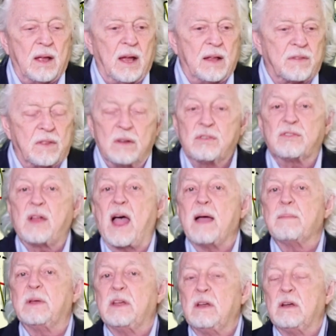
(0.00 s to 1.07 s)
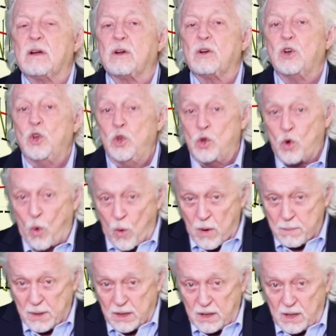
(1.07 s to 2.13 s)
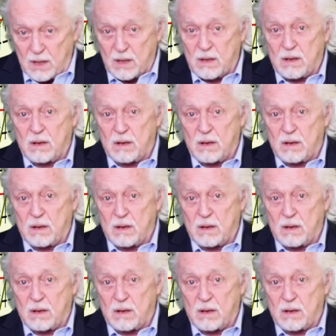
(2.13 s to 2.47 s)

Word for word: At this time of year, normally,